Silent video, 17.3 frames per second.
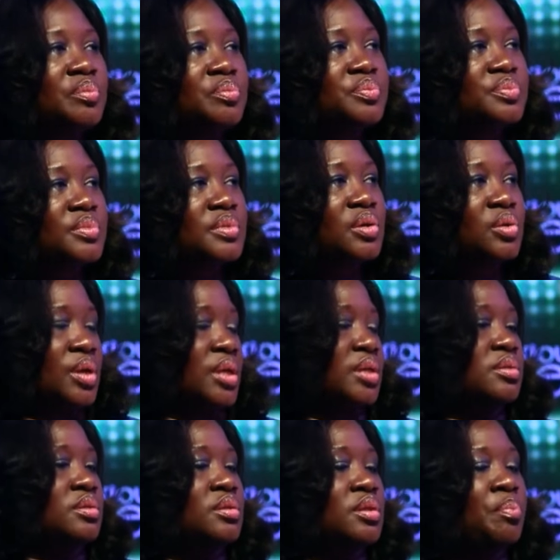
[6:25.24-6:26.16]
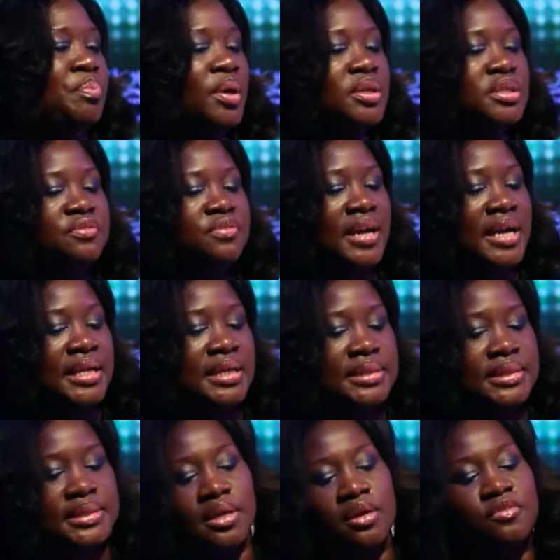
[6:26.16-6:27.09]
Um, okay. The
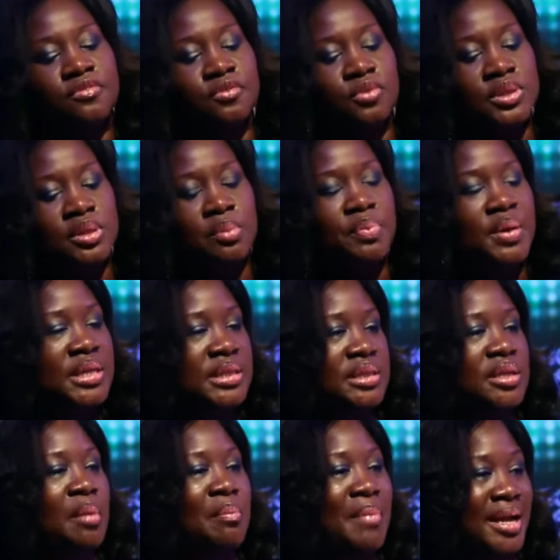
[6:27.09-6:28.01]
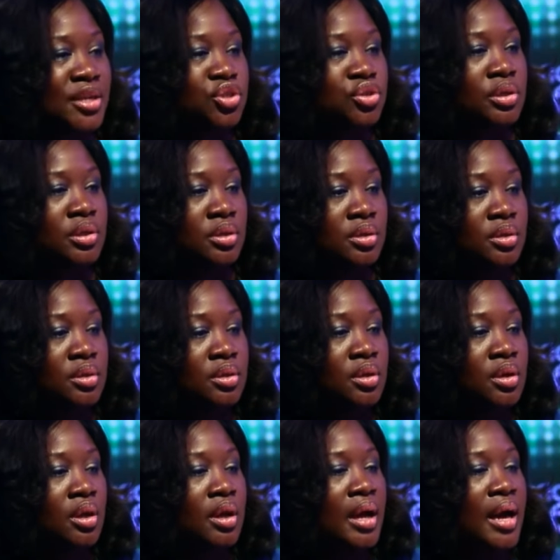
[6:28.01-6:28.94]
butterfly in itself was a personal mantra
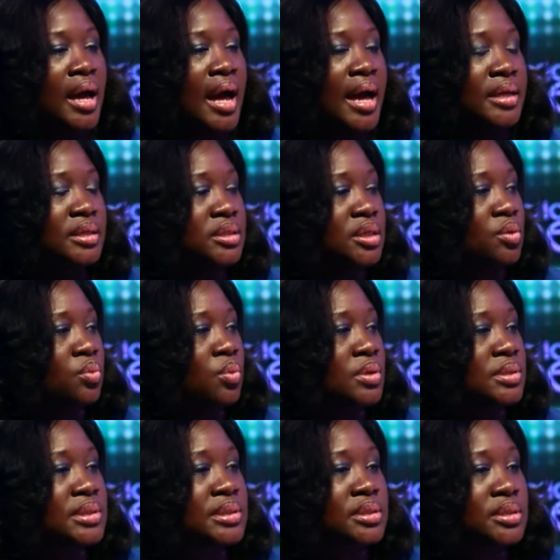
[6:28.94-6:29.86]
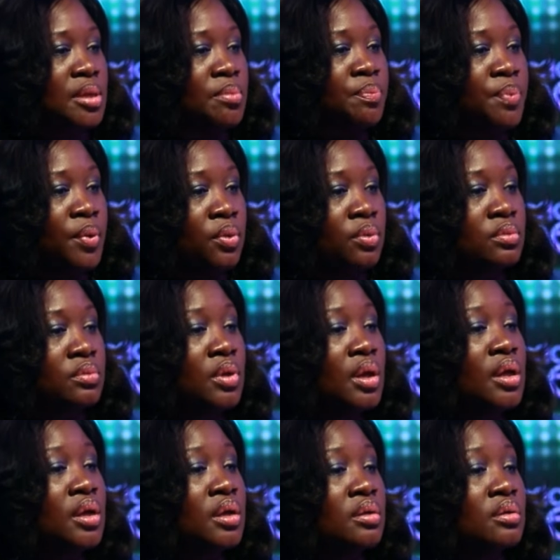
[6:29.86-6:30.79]
and it was even before you
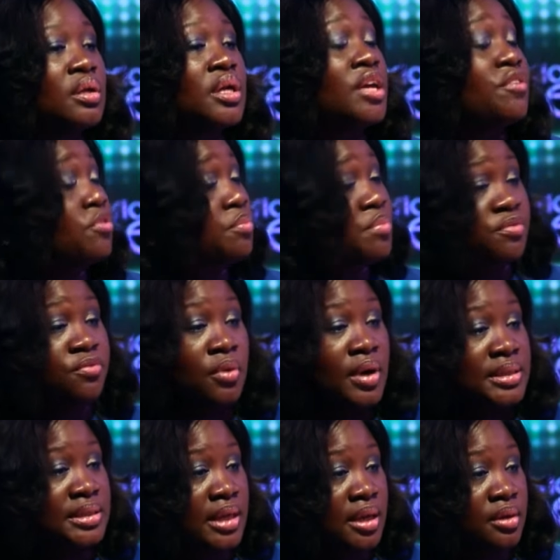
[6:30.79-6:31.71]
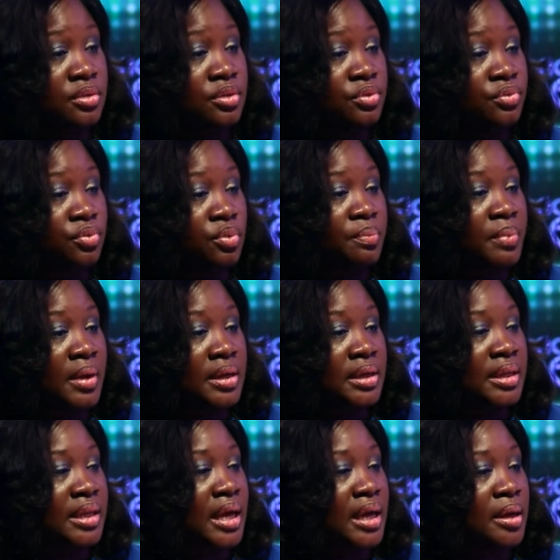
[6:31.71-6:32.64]
started this group. Even before I started the
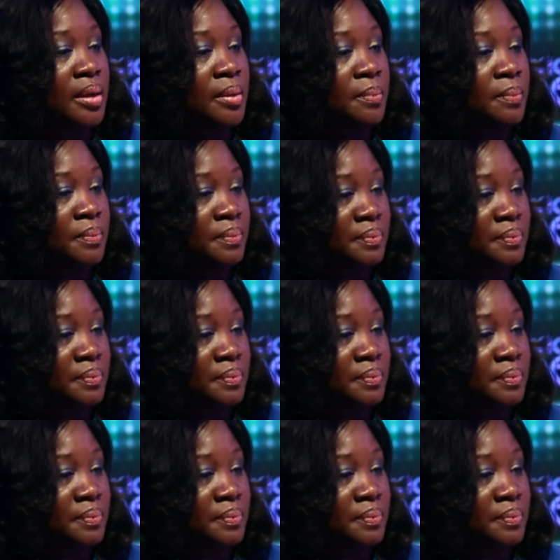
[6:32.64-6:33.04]
group, and because